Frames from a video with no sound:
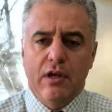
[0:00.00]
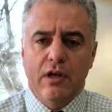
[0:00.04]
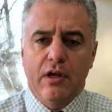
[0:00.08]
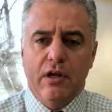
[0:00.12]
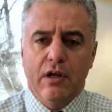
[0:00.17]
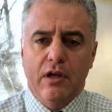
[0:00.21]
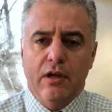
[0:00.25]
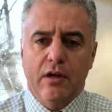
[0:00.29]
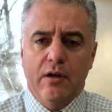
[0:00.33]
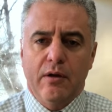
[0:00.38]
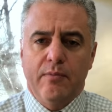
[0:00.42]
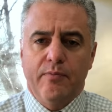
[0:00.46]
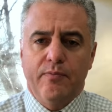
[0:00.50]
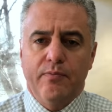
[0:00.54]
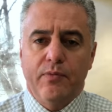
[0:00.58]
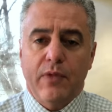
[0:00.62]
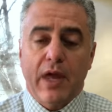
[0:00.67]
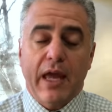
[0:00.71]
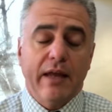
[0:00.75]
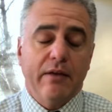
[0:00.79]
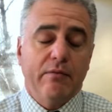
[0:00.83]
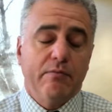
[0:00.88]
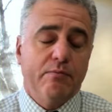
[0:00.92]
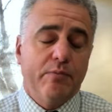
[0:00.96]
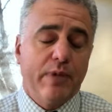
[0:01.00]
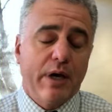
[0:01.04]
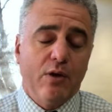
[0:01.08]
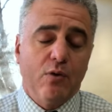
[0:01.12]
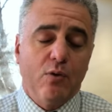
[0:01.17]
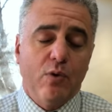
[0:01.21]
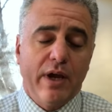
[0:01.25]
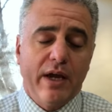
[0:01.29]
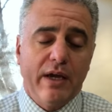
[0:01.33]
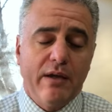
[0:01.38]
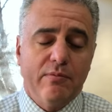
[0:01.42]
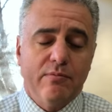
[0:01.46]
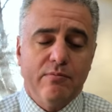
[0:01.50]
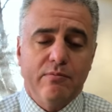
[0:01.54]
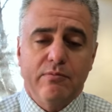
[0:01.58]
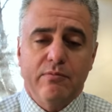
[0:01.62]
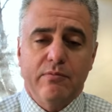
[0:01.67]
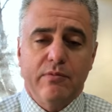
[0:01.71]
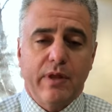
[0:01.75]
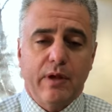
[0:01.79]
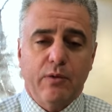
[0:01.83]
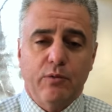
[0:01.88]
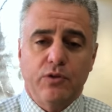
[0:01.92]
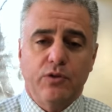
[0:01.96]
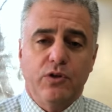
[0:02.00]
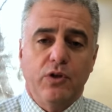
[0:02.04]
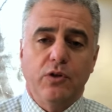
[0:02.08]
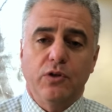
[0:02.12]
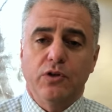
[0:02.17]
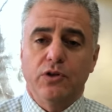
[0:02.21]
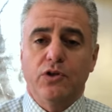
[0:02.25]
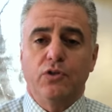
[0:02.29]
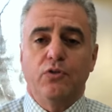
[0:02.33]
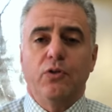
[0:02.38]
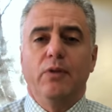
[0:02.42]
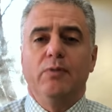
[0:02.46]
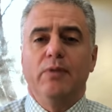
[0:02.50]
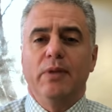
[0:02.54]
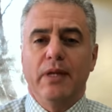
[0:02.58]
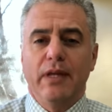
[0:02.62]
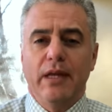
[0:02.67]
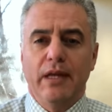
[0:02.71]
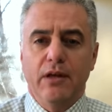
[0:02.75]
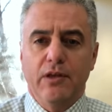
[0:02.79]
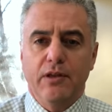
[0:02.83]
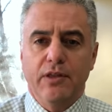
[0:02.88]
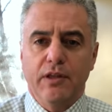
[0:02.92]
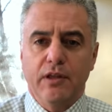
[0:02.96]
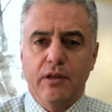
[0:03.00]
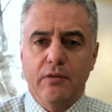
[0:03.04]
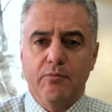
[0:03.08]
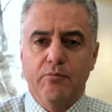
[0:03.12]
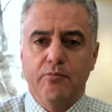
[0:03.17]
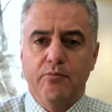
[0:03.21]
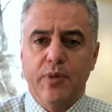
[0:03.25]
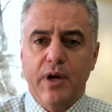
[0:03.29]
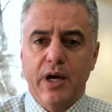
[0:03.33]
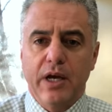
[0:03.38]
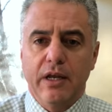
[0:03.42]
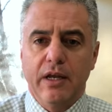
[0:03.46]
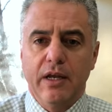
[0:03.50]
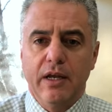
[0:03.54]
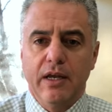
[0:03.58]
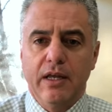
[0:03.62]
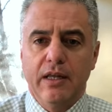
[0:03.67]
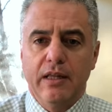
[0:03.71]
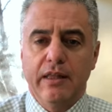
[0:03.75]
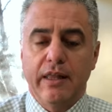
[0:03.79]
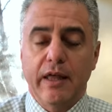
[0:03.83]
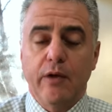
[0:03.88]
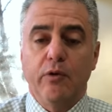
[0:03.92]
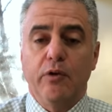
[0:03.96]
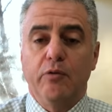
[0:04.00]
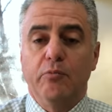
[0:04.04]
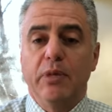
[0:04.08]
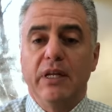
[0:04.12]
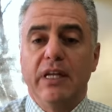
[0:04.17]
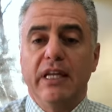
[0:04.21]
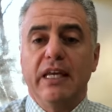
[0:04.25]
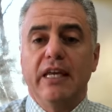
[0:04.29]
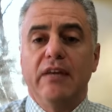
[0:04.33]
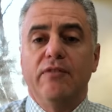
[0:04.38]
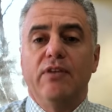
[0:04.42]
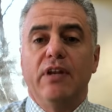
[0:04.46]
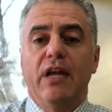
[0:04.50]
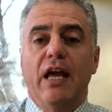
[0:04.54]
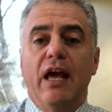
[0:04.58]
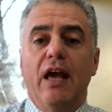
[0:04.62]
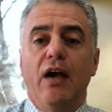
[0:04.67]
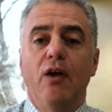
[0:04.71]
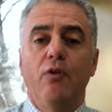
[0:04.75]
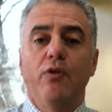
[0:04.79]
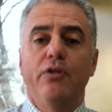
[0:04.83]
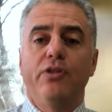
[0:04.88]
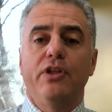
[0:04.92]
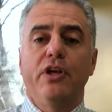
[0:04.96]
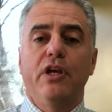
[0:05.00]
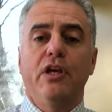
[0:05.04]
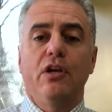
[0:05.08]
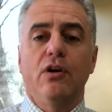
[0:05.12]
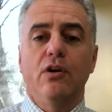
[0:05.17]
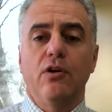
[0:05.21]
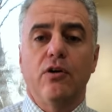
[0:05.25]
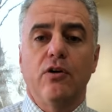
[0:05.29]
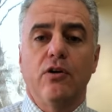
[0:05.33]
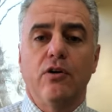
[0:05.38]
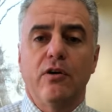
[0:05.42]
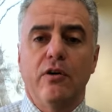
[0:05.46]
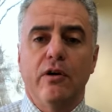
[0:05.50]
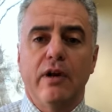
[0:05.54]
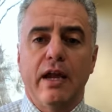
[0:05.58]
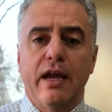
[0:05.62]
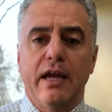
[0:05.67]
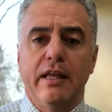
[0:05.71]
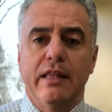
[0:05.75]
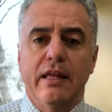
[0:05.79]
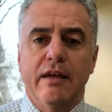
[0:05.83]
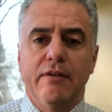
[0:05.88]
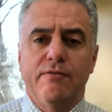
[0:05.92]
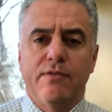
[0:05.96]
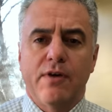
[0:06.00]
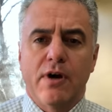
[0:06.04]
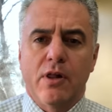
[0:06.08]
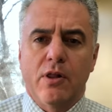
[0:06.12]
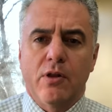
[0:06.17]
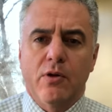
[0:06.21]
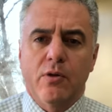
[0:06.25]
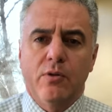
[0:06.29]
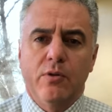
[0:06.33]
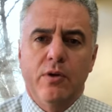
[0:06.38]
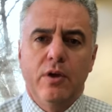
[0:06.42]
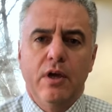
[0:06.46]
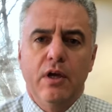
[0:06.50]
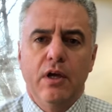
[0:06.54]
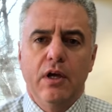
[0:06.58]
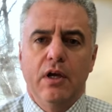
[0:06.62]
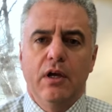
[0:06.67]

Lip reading: And by the way, they were still extremely healthy, but they would have been even healthier had they followed